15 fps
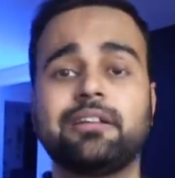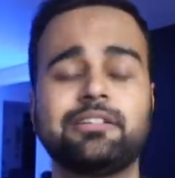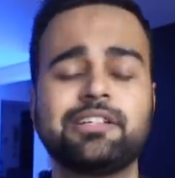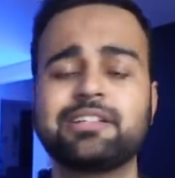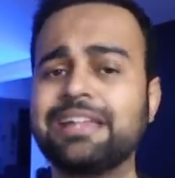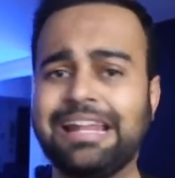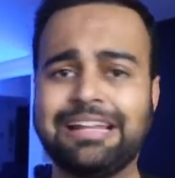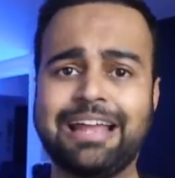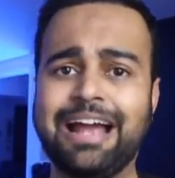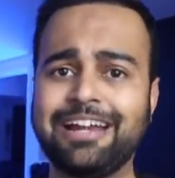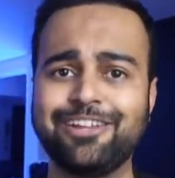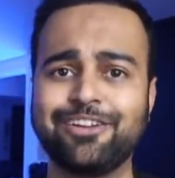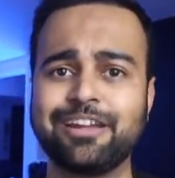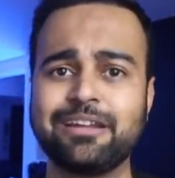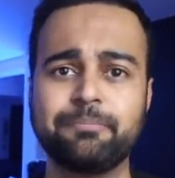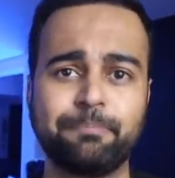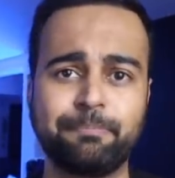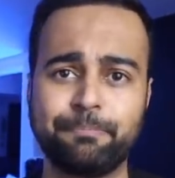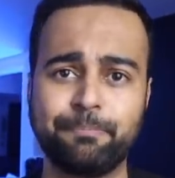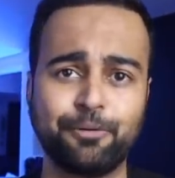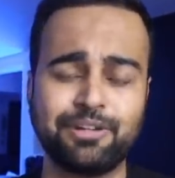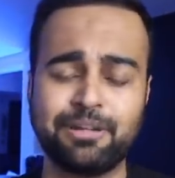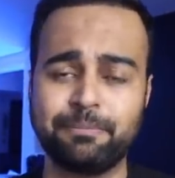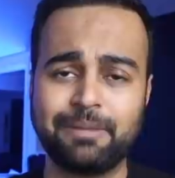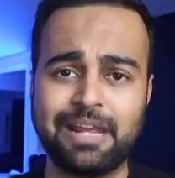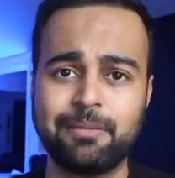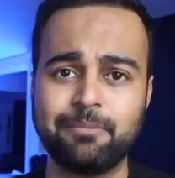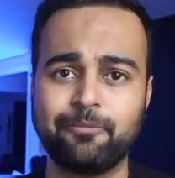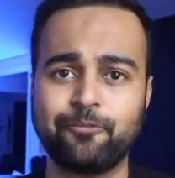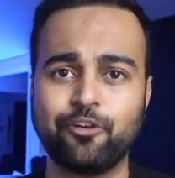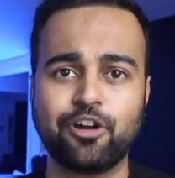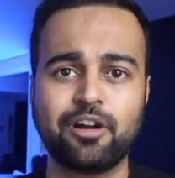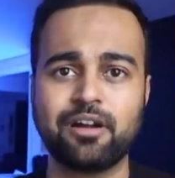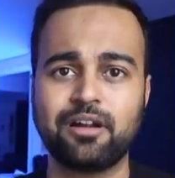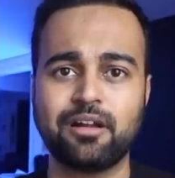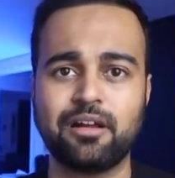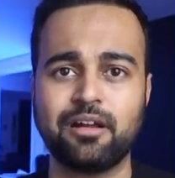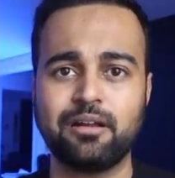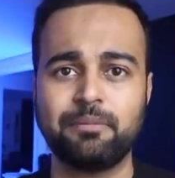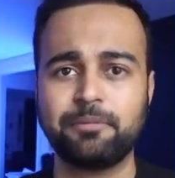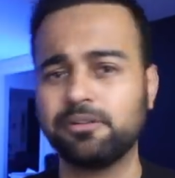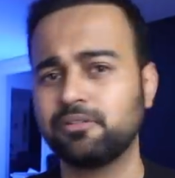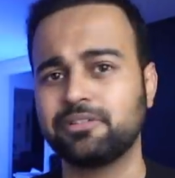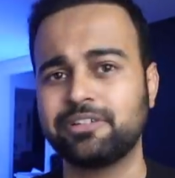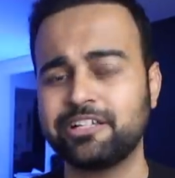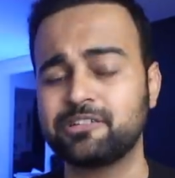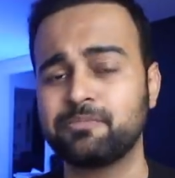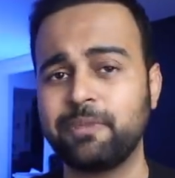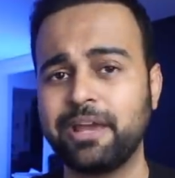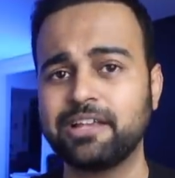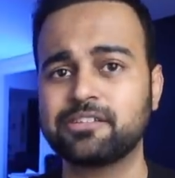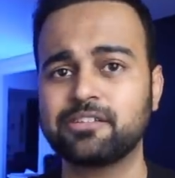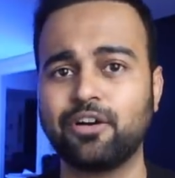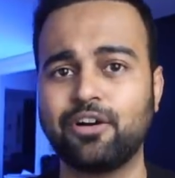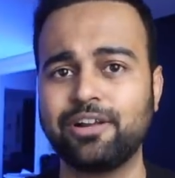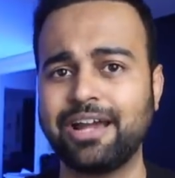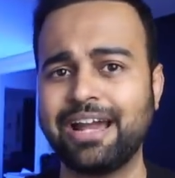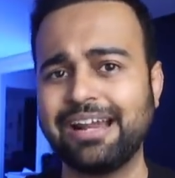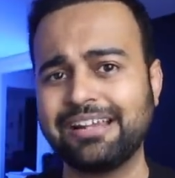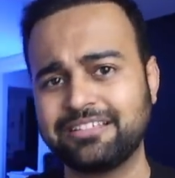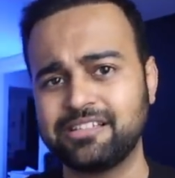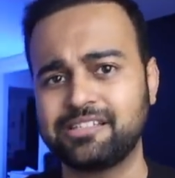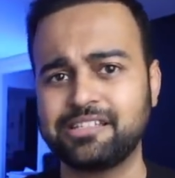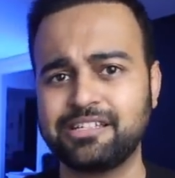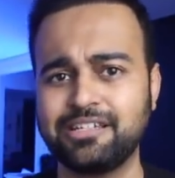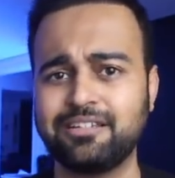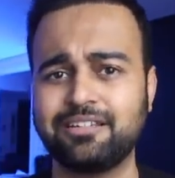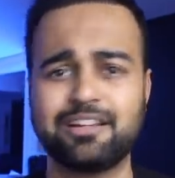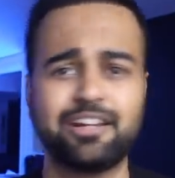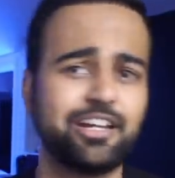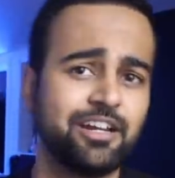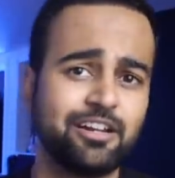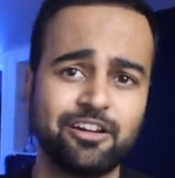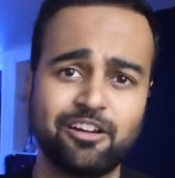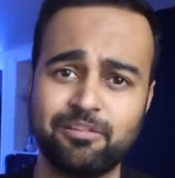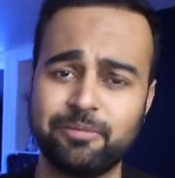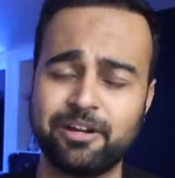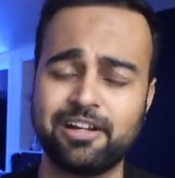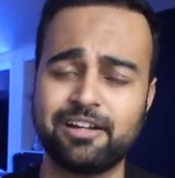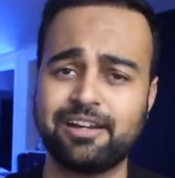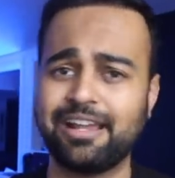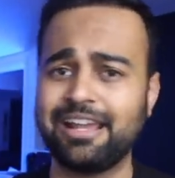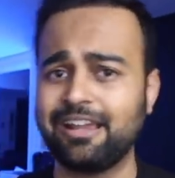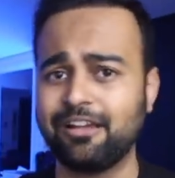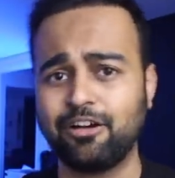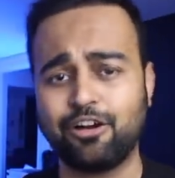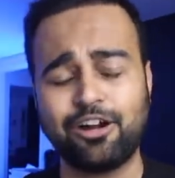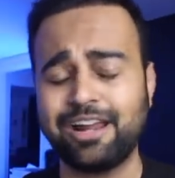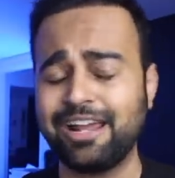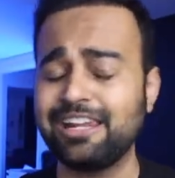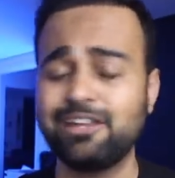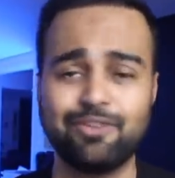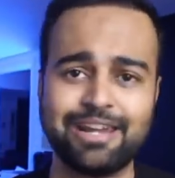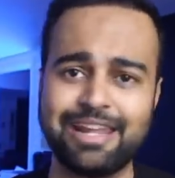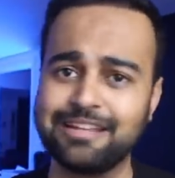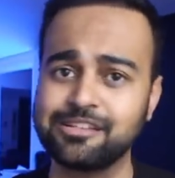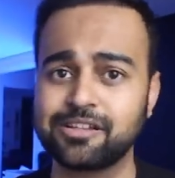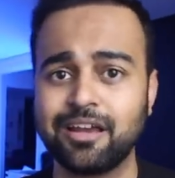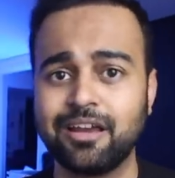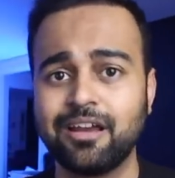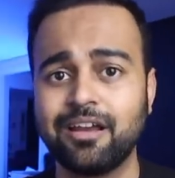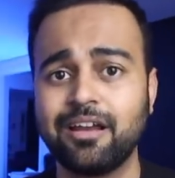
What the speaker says: Just like that, you can put the blame for this mess on IRCC, the Canadian government, or anyone else.